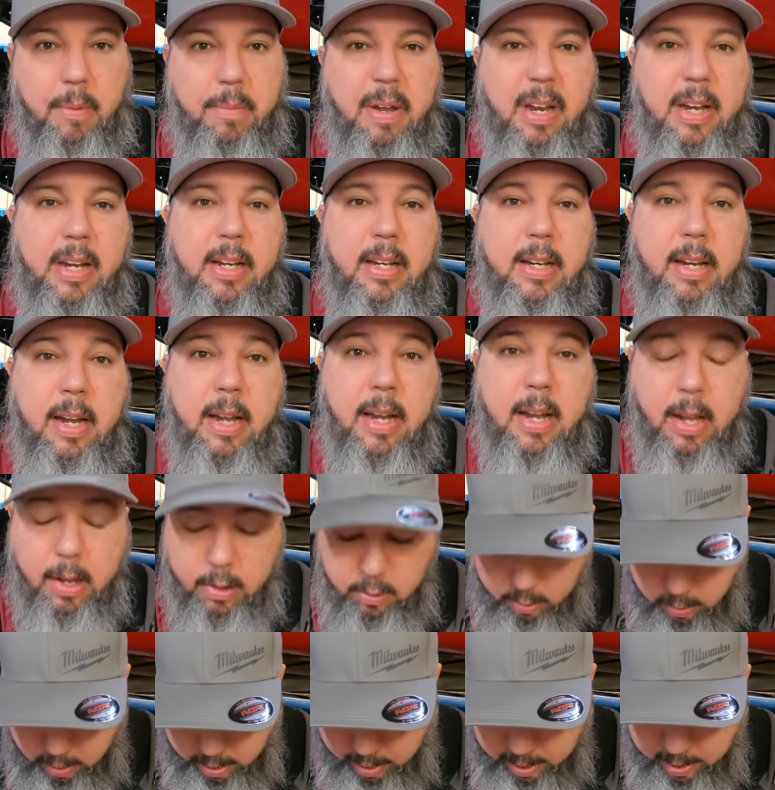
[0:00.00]
opinion.
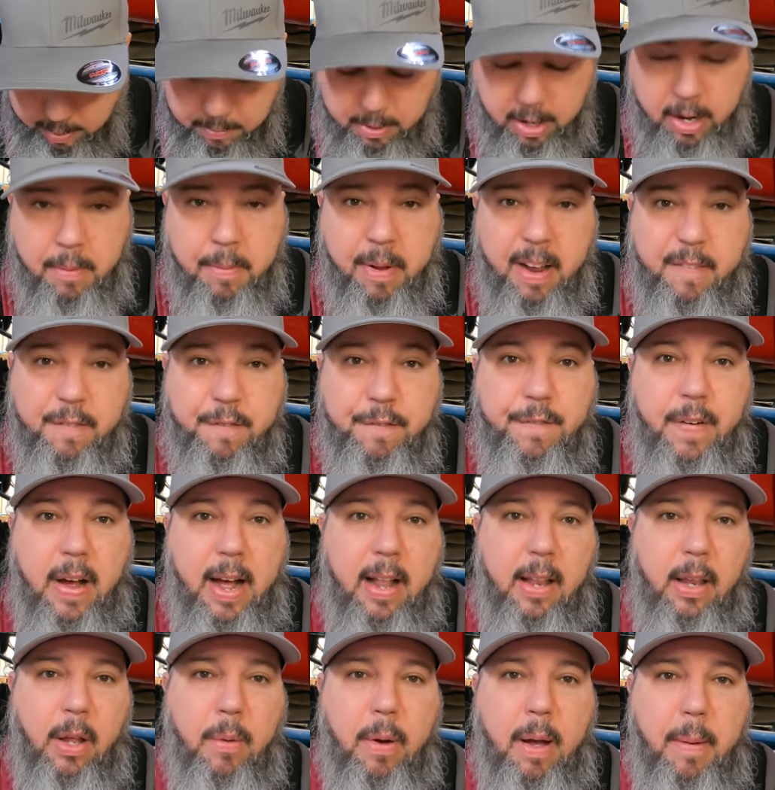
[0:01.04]
So I am going to make
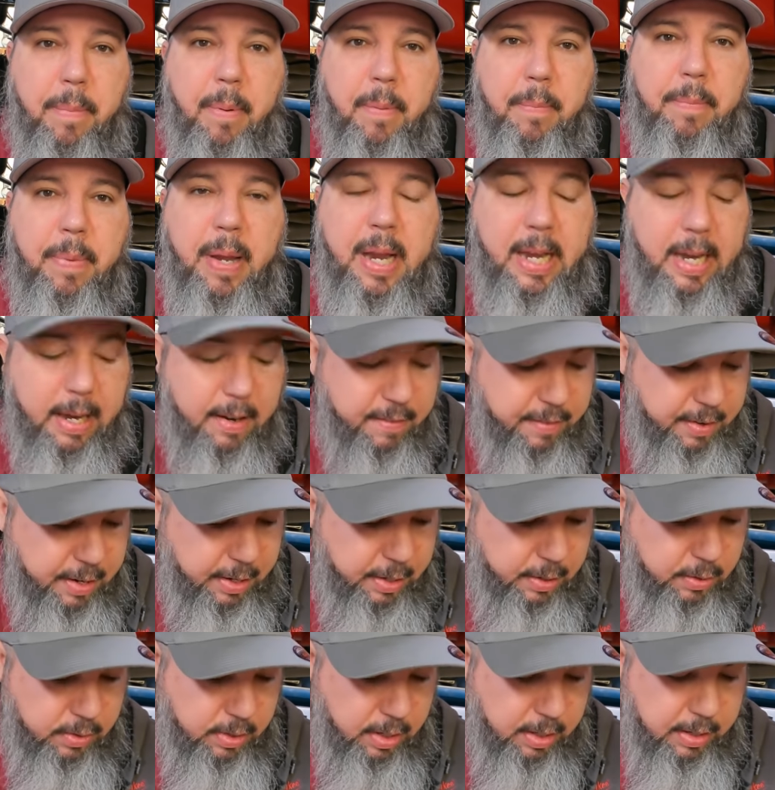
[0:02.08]
follow-up opinion
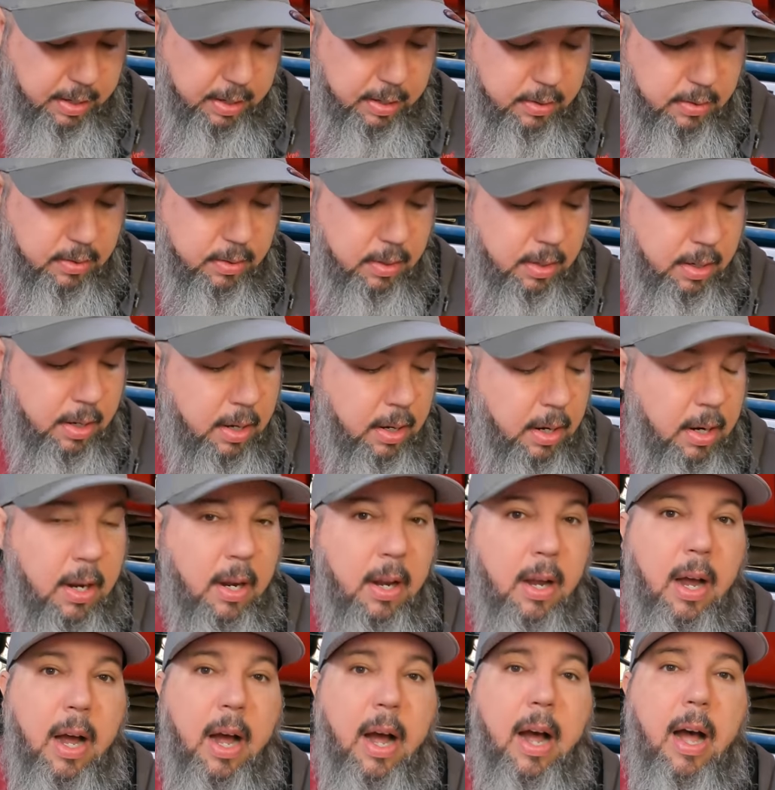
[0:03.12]
videos on this.
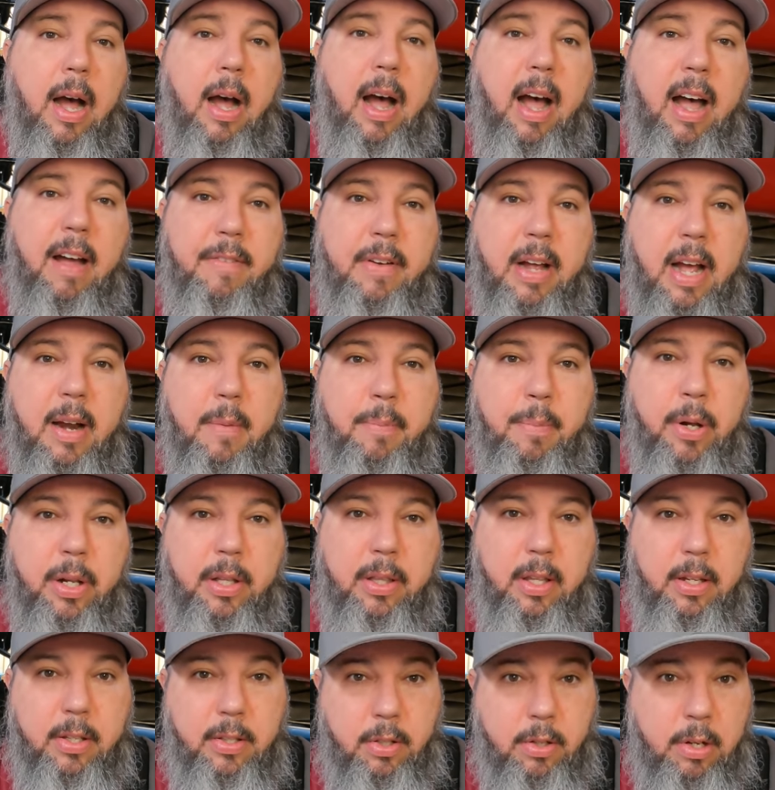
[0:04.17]
Uh, I've got to
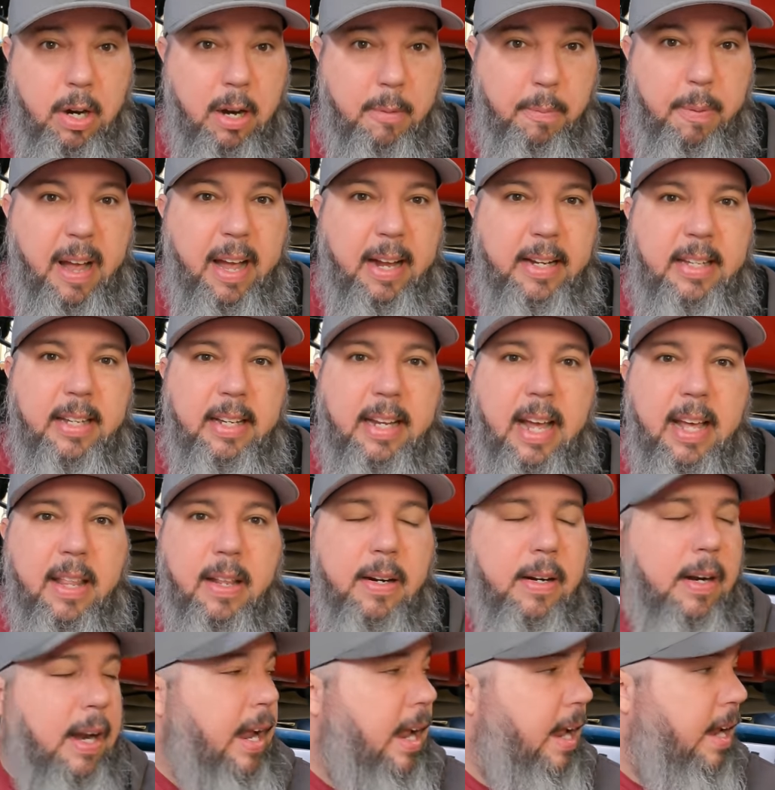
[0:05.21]
put this truck back
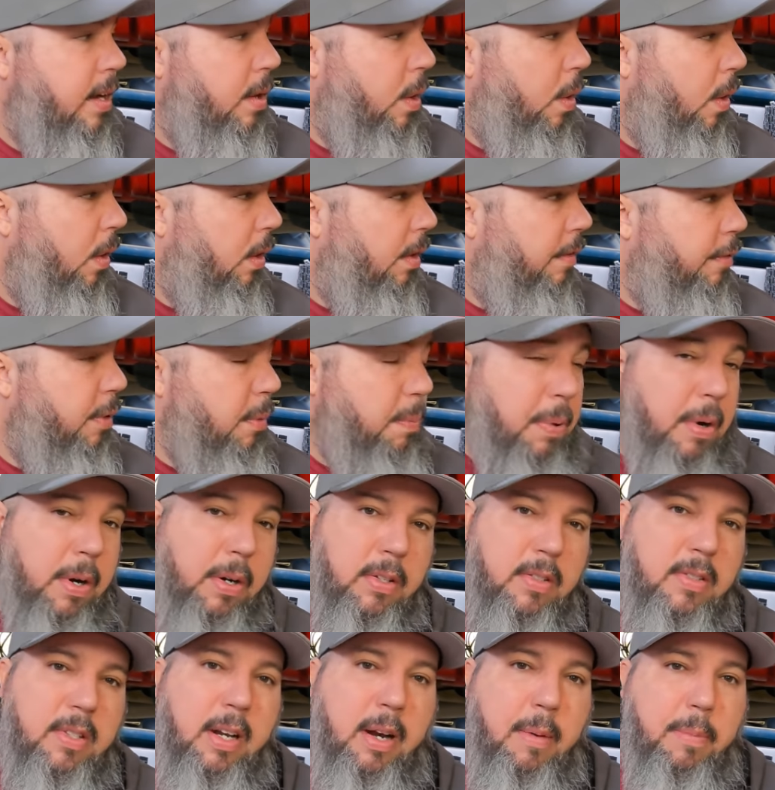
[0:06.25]
together and all of the
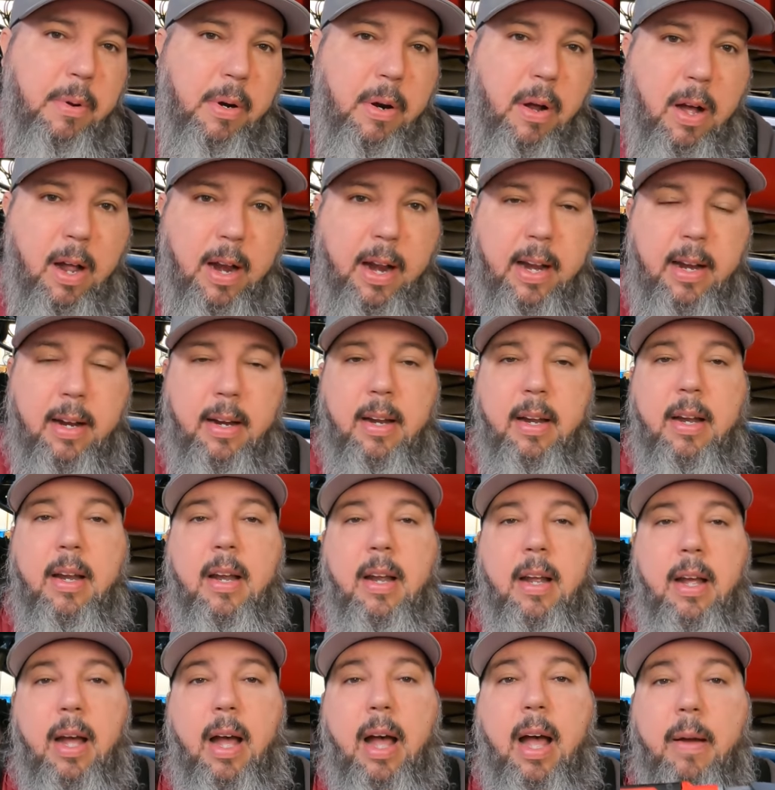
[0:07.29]
parts that I put on it.
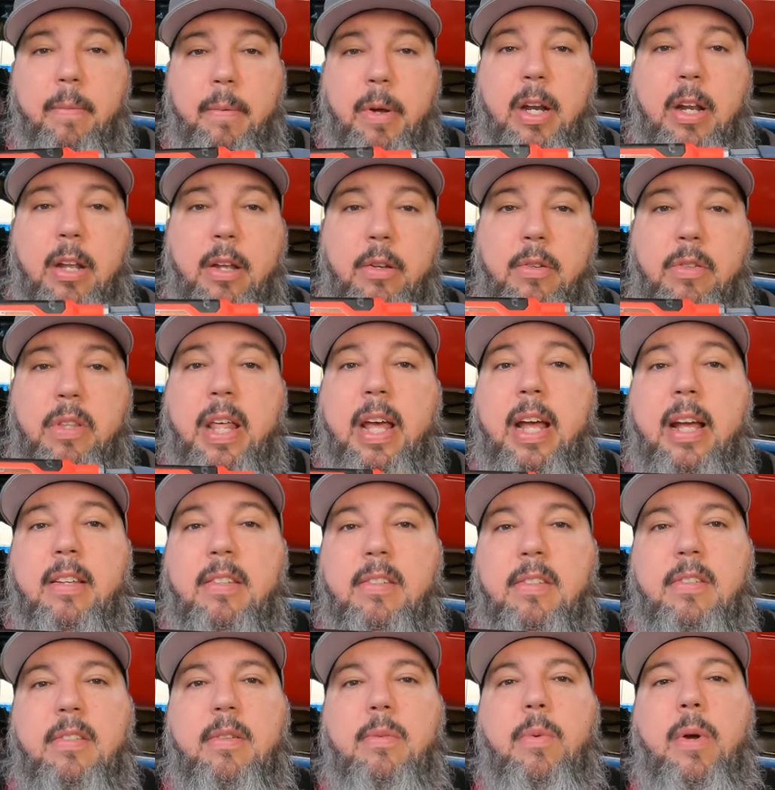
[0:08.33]
I'm going to use
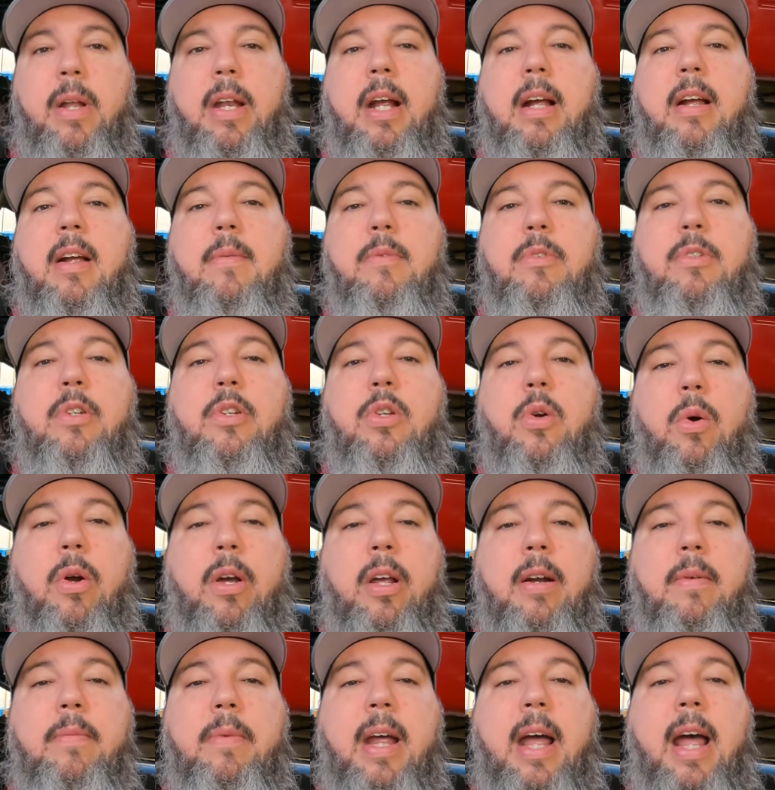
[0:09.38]
this when it comes to
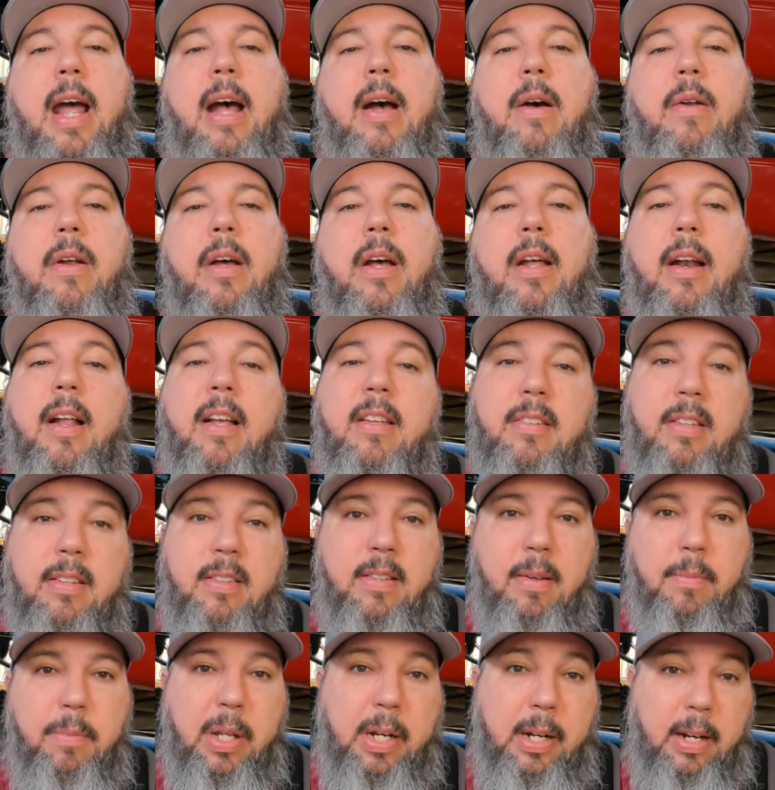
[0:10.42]
torquing them down, unless it's
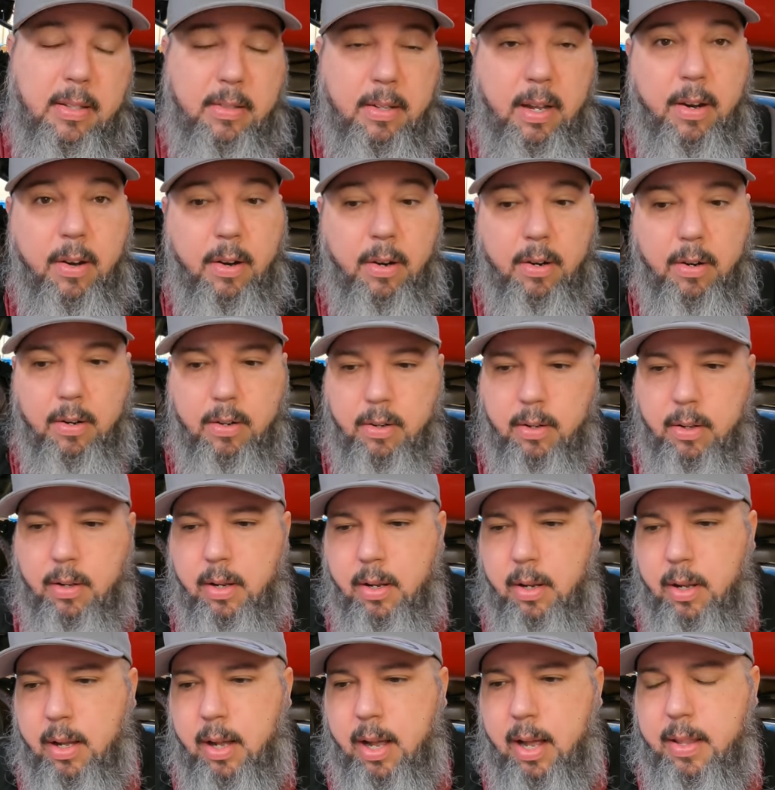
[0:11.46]
something that's under,
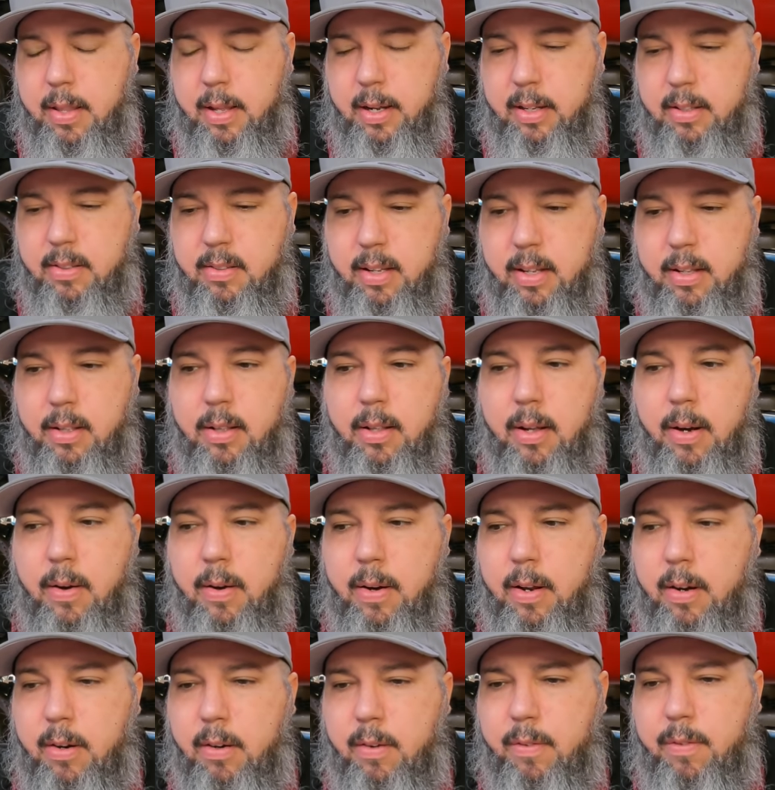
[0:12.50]
I think it said
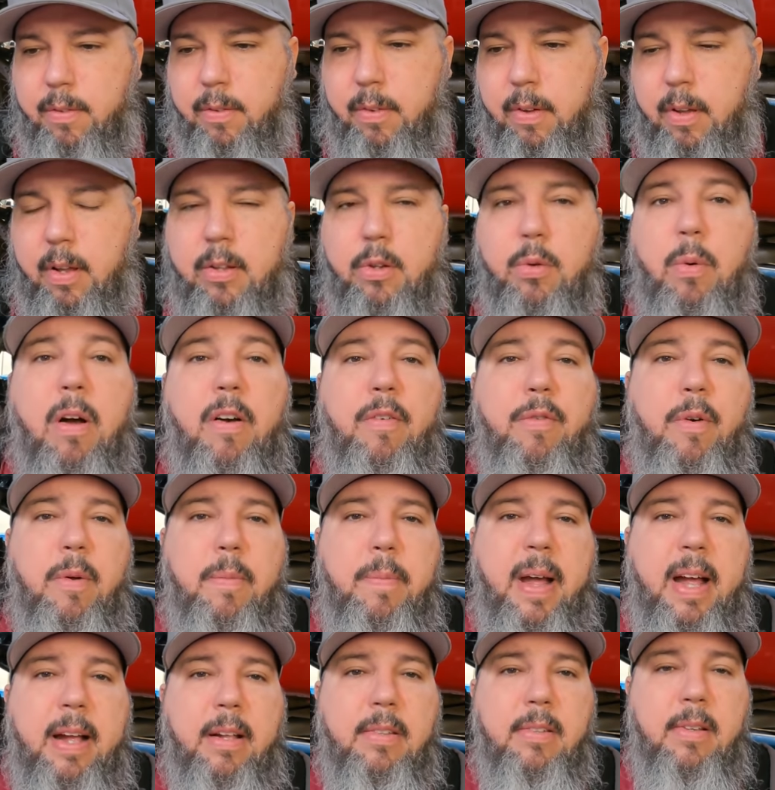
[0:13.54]
thirty or uh, twelve
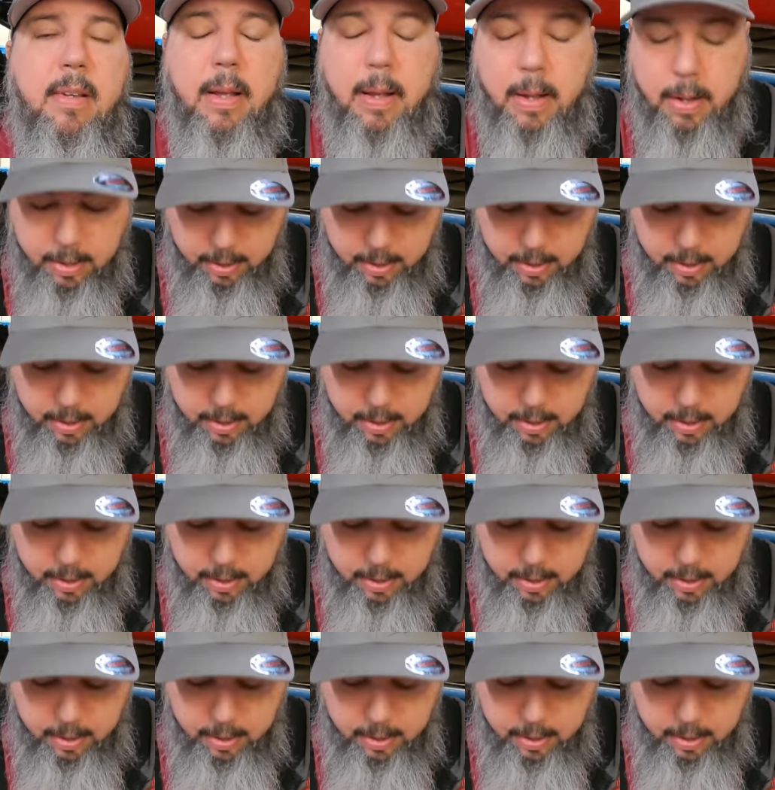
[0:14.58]
foot-pounds.